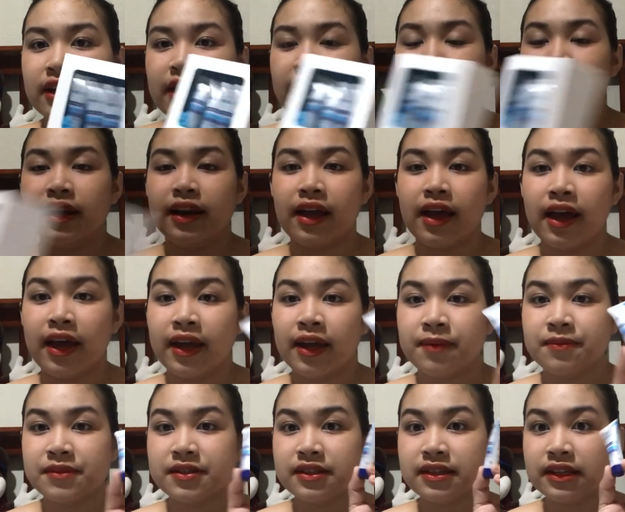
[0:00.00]
And I
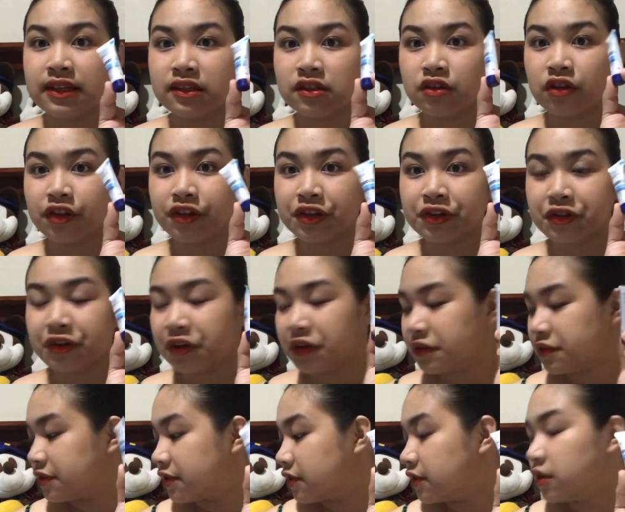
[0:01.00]
am still starting to
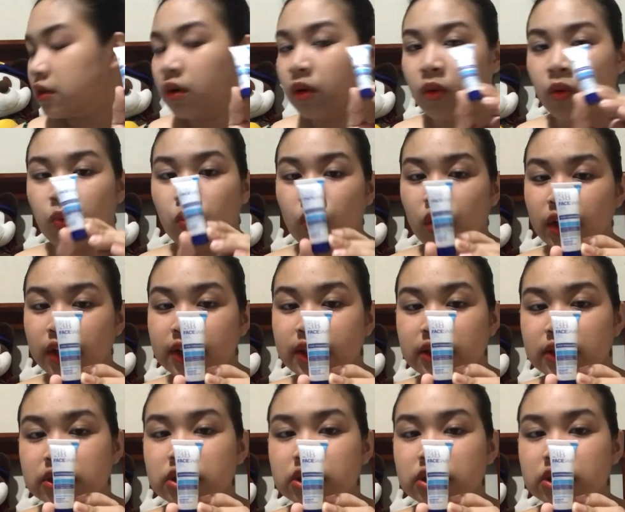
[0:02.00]
use one.